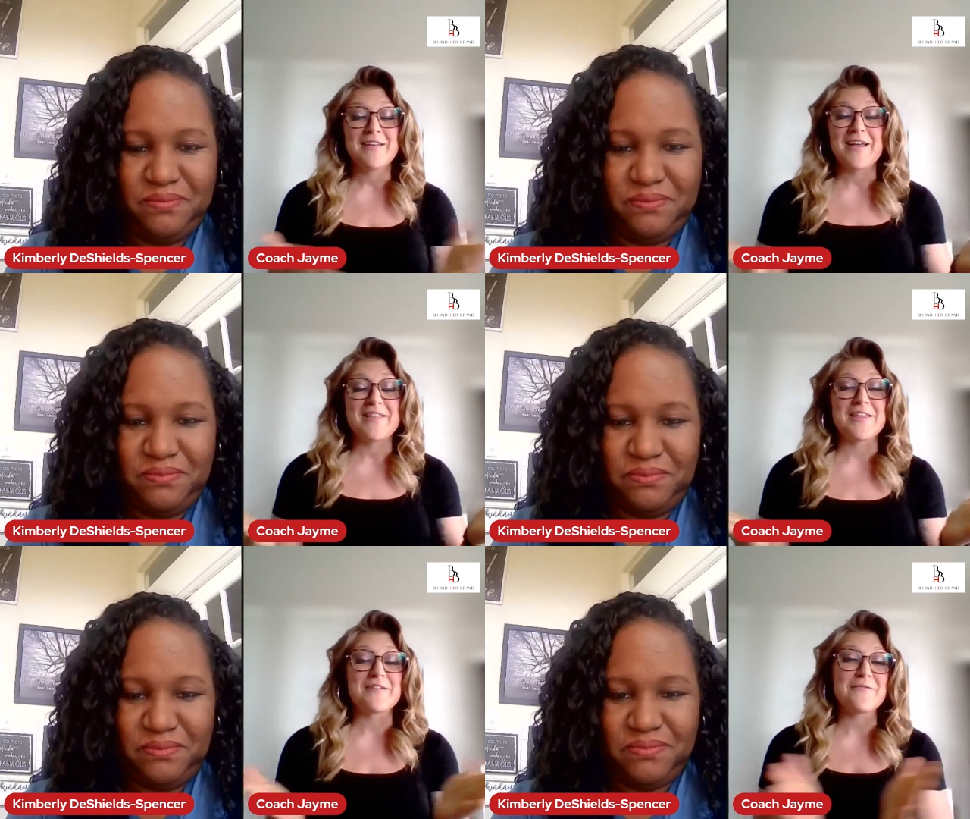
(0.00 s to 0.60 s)

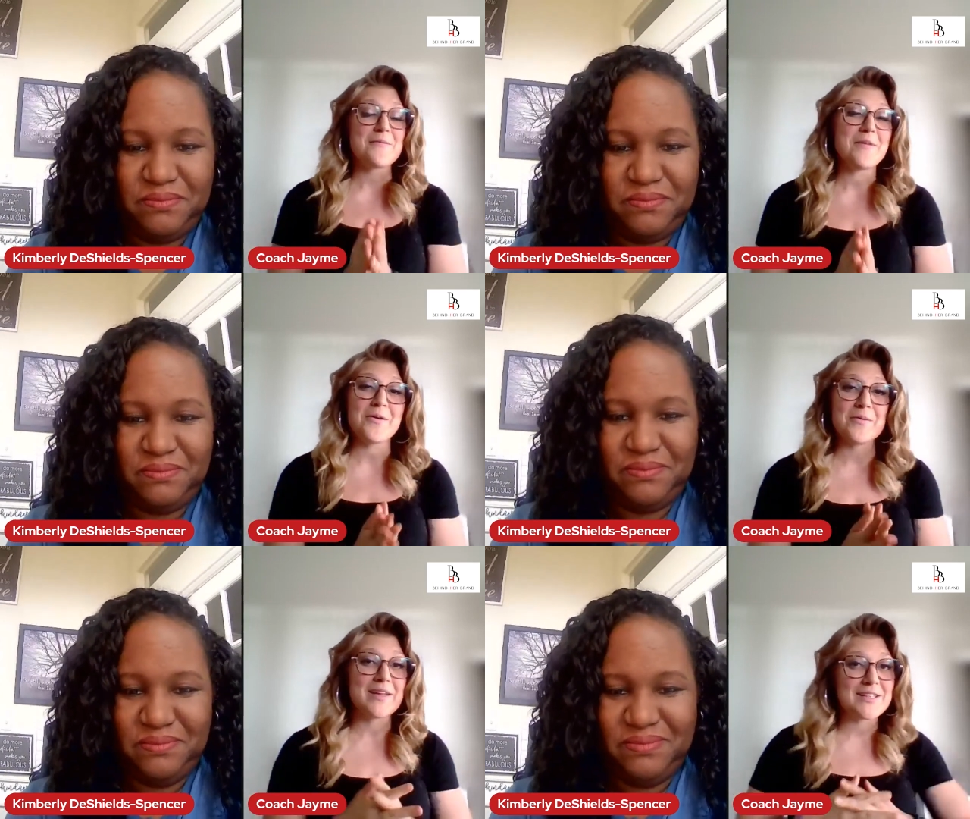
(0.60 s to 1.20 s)
Speaker 1: and then from
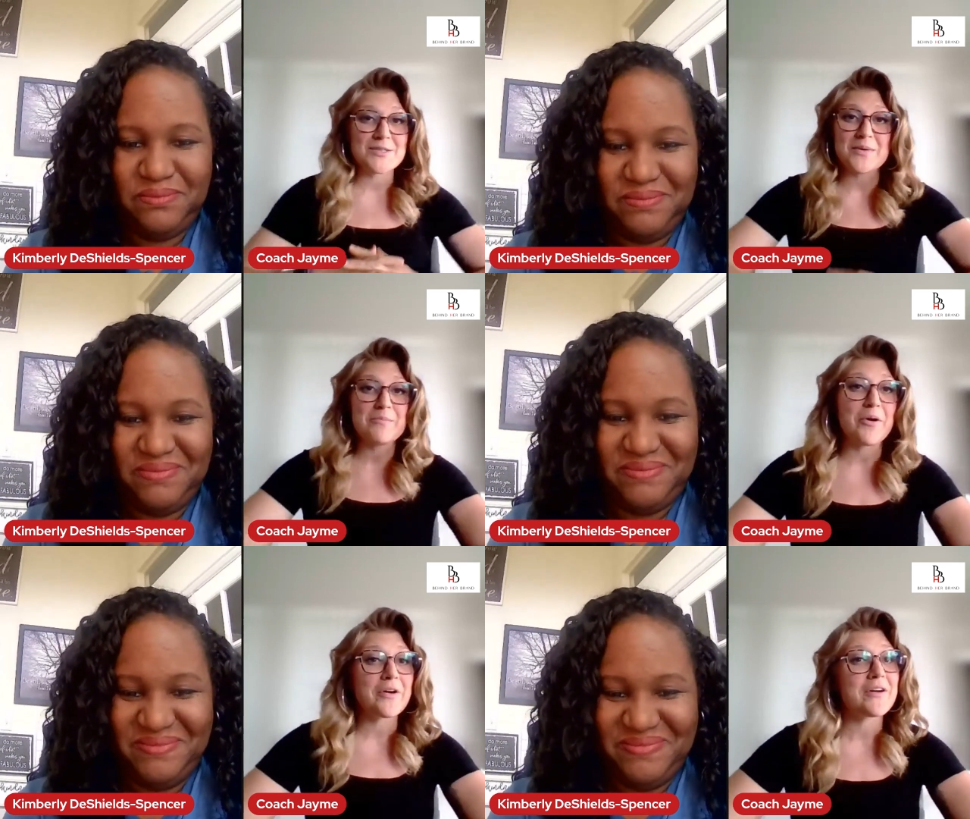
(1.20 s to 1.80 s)
there we get to
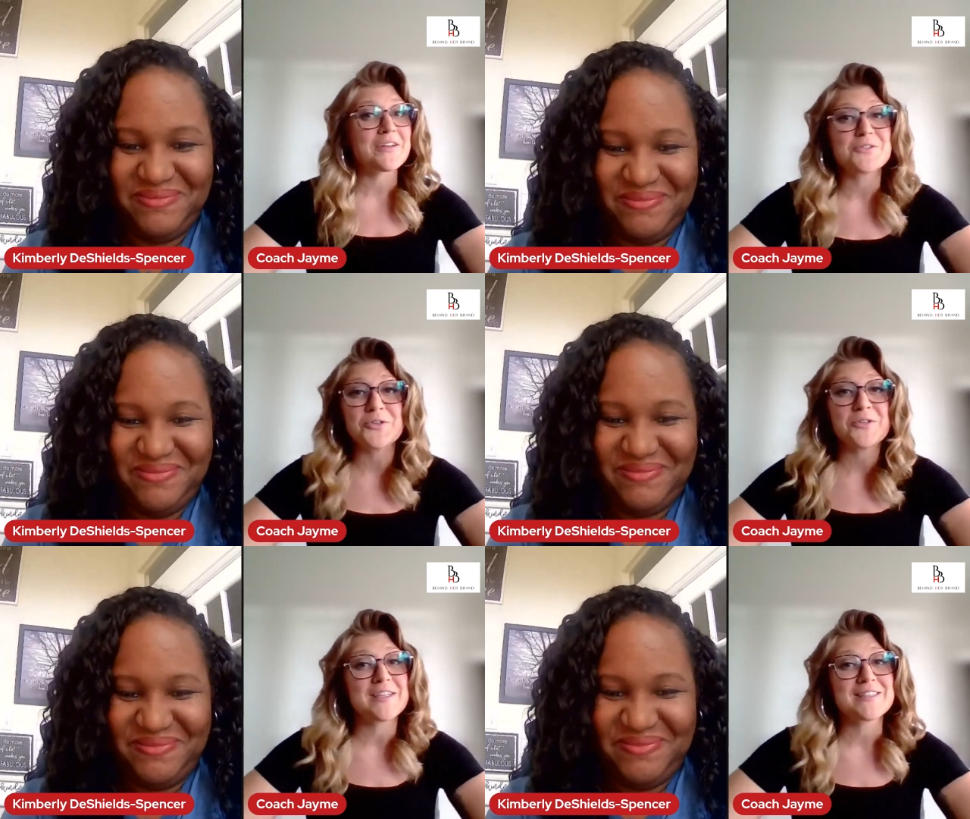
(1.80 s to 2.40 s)
embark on a
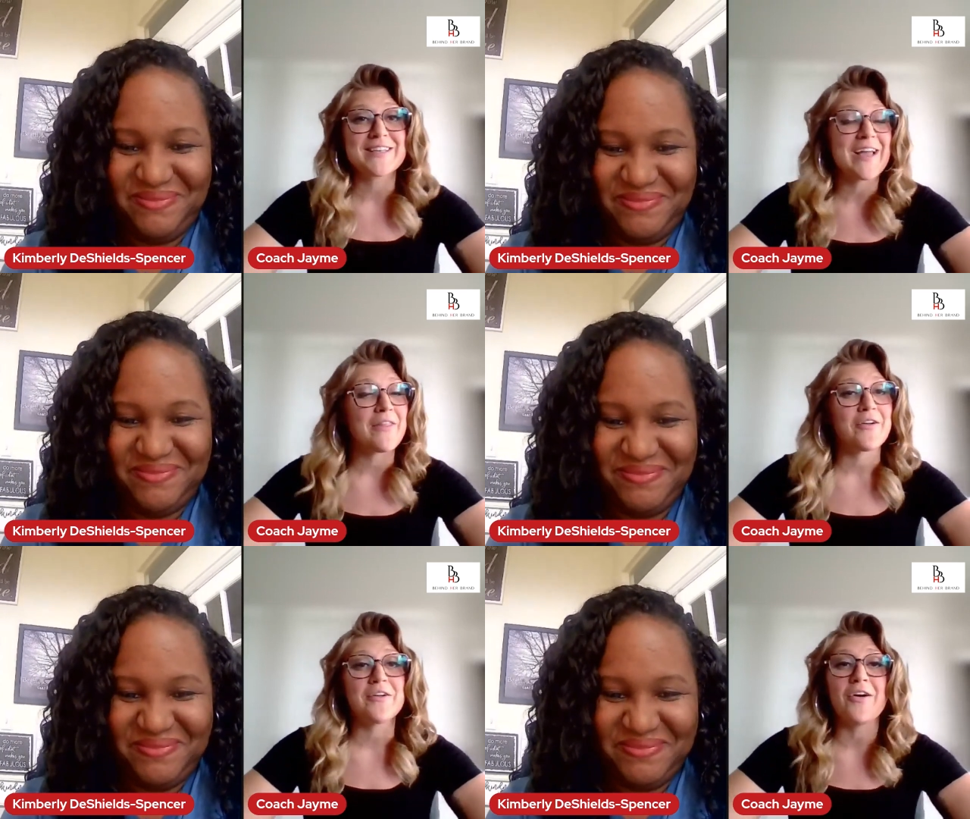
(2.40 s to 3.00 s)
journey
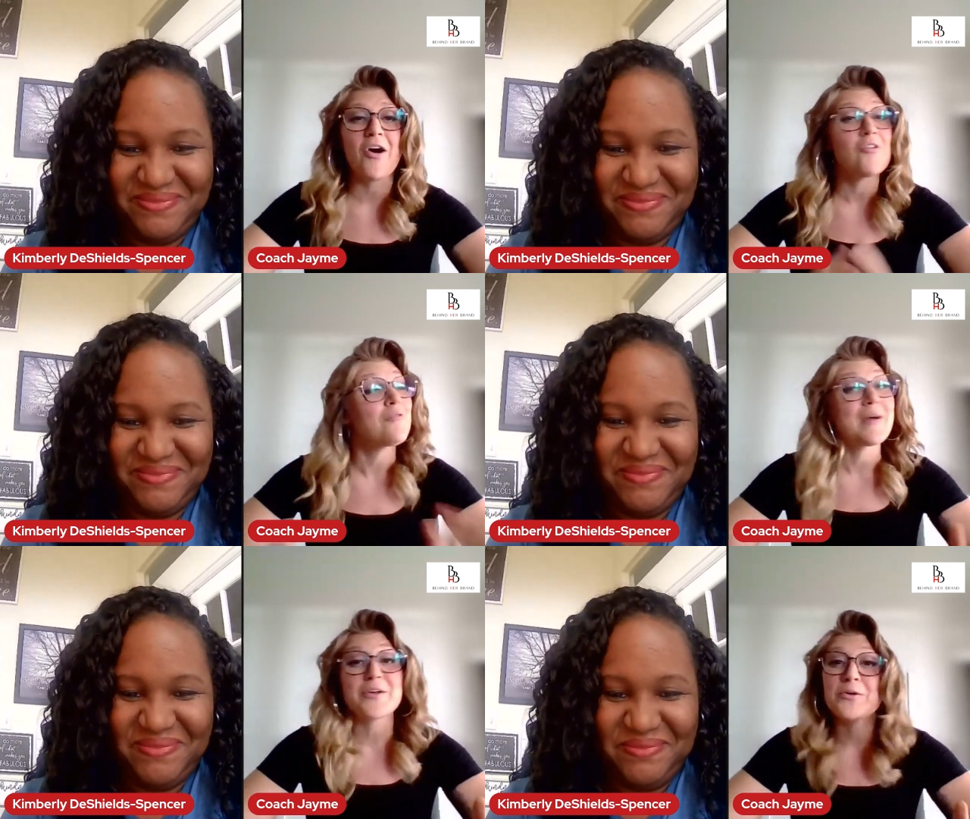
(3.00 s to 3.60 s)
together. All
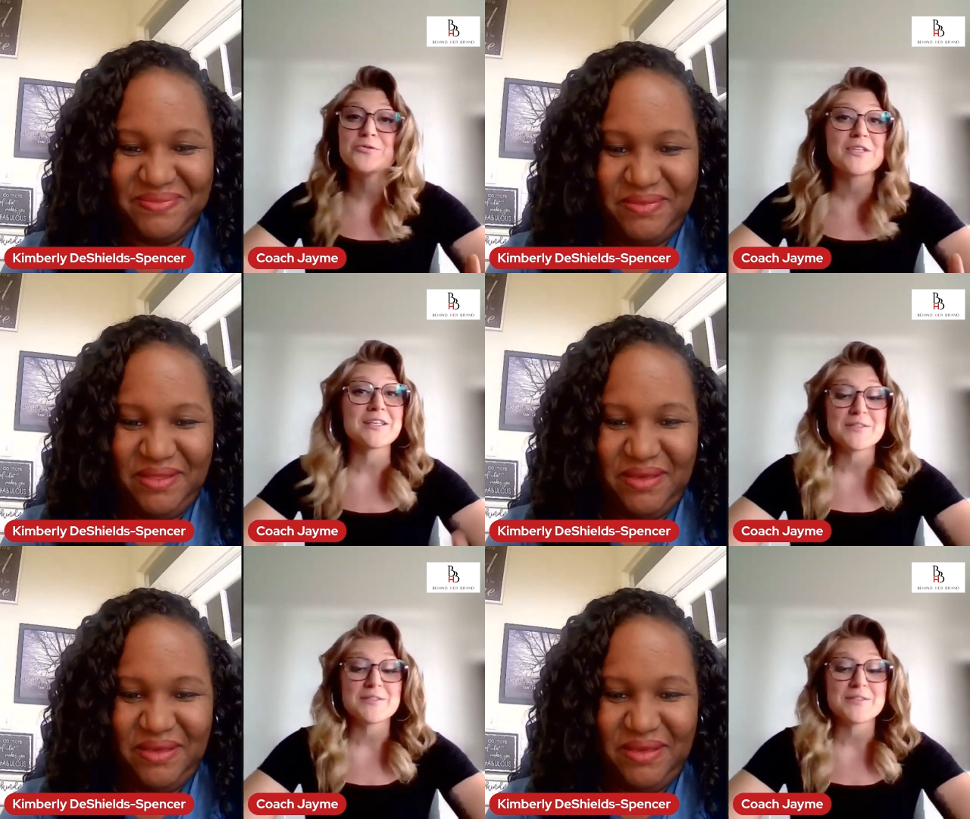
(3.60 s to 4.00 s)
of my coaching is